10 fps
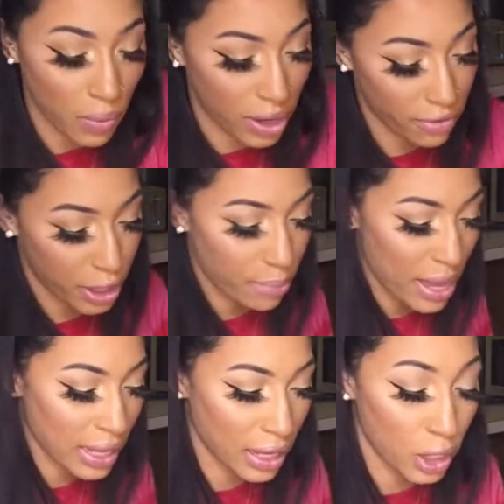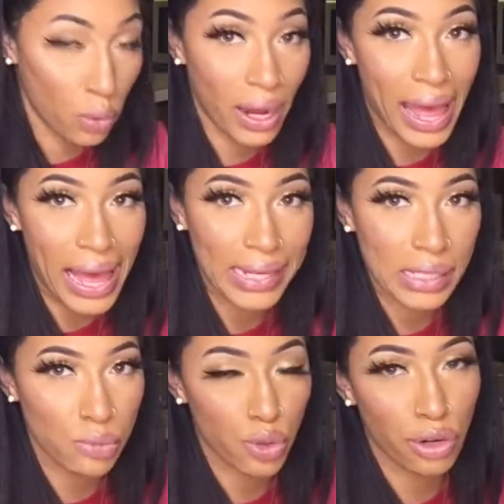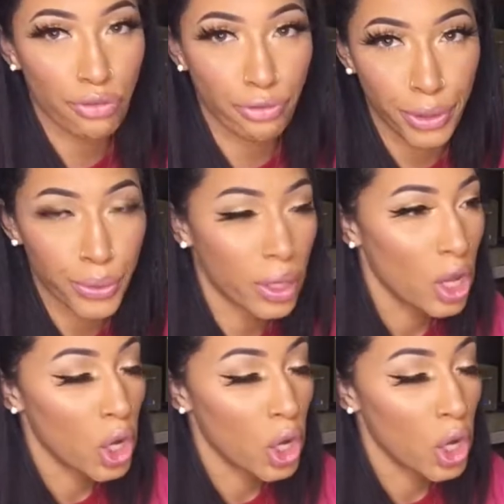Whenever you're baking and you want to add some sort of fruit